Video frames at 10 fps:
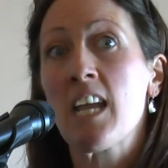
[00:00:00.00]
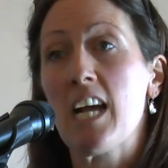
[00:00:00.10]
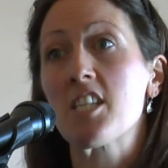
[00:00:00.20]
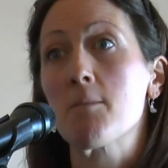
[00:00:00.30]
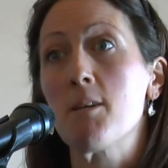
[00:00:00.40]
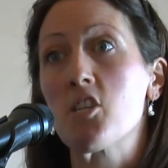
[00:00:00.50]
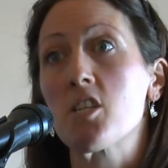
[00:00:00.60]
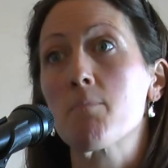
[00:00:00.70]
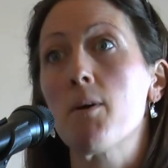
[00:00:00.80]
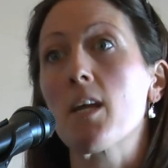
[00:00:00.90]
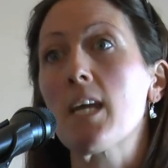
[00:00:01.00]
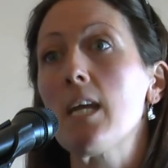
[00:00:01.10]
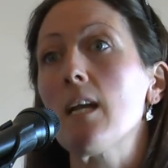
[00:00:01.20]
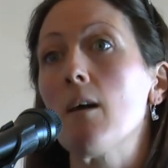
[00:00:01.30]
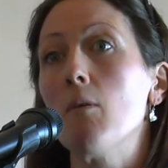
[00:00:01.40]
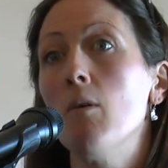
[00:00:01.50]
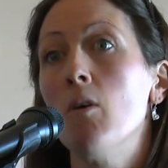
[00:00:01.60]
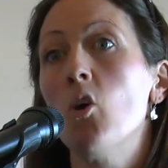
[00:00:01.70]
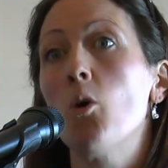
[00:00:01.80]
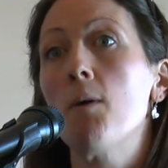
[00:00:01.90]
gas emissions per kilo
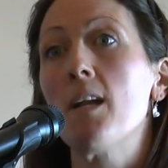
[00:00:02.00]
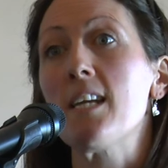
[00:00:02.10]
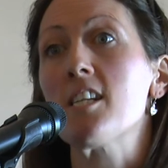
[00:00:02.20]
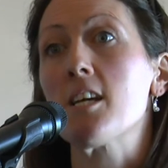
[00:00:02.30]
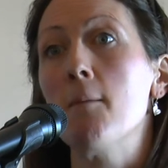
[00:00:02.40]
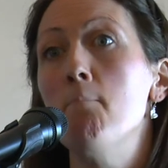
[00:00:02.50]
or per litre.